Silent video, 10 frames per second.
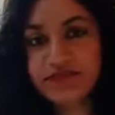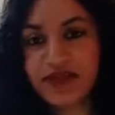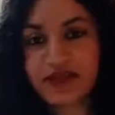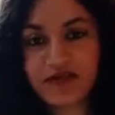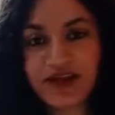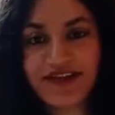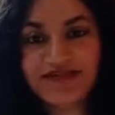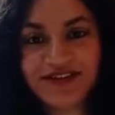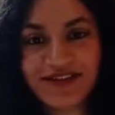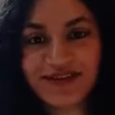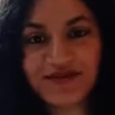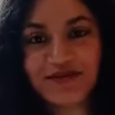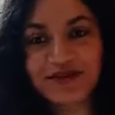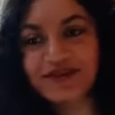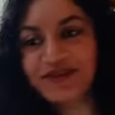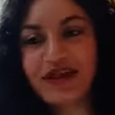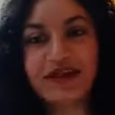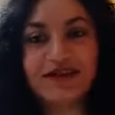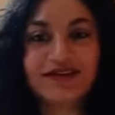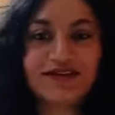that's how life is you know it's
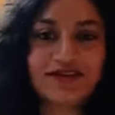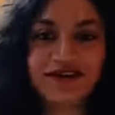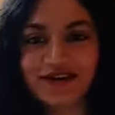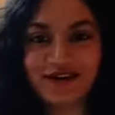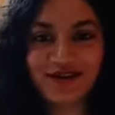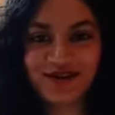light it's dark it's all